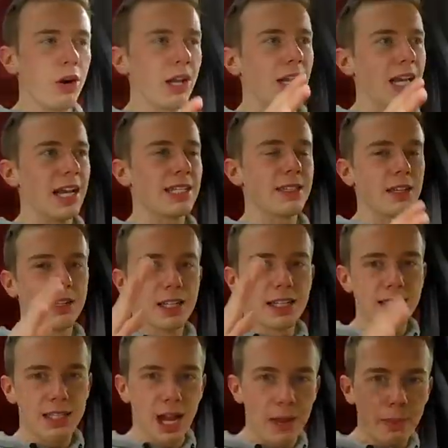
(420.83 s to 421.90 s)
or less on the
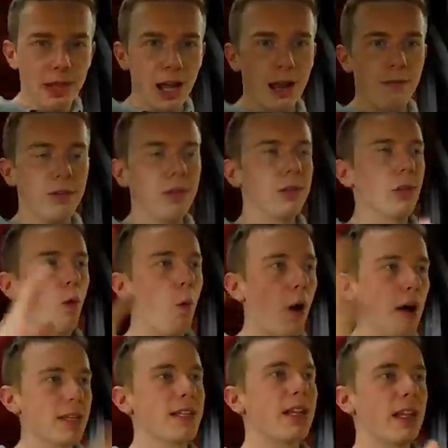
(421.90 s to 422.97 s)
same level, the
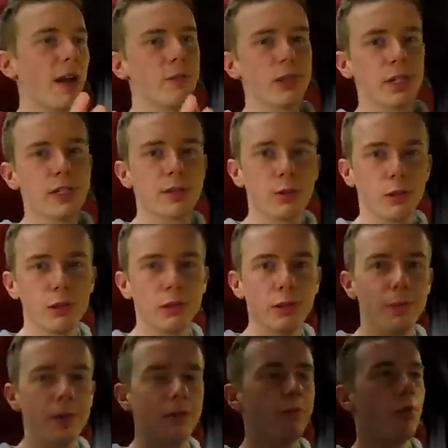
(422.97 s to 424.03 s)
ones that I've just told you
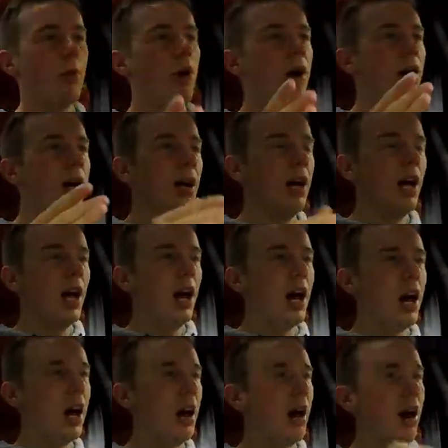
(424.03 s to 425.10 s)
before,
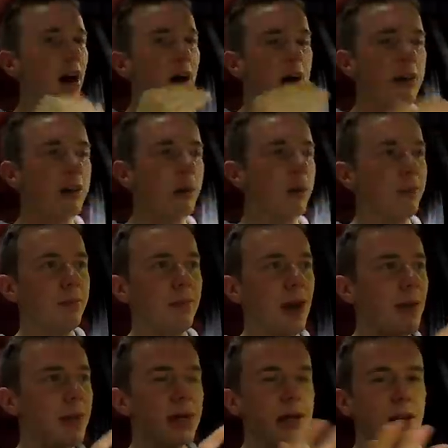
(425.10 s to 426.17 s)

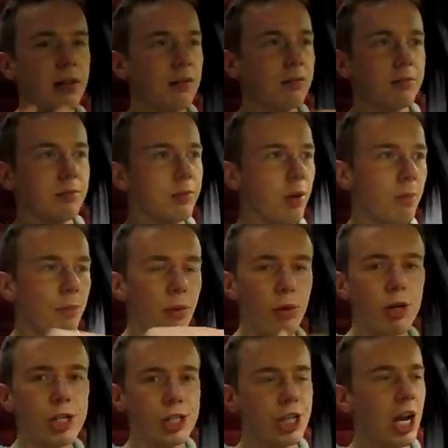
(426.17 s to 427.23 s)
maybe the
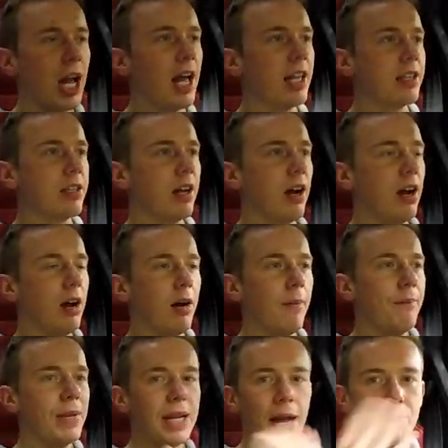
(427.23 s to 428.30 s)
Porsche, the
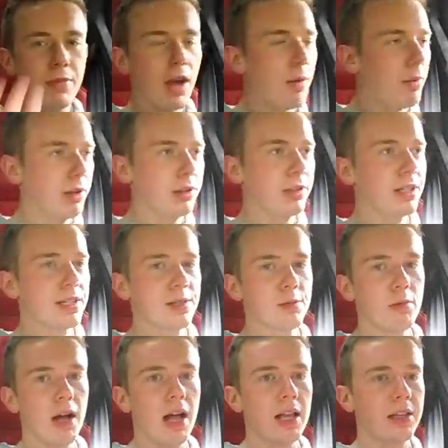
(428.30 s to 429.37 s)
BMW as
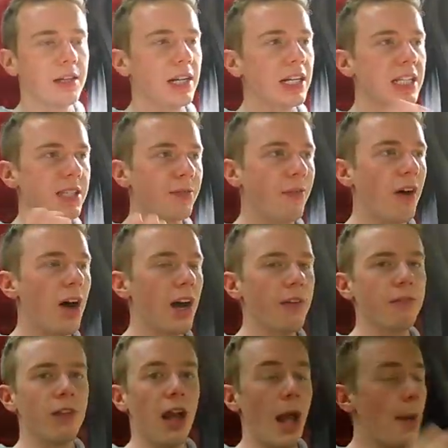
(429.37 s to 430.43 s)
well, the
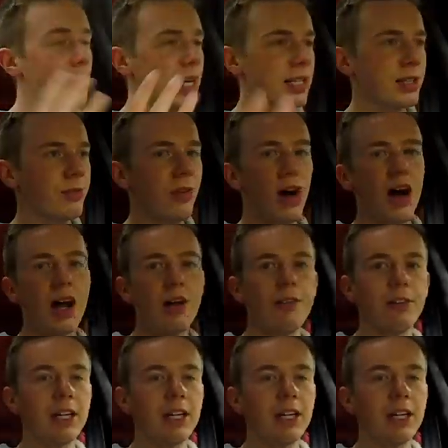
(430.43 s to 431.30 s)
X5, the MX5,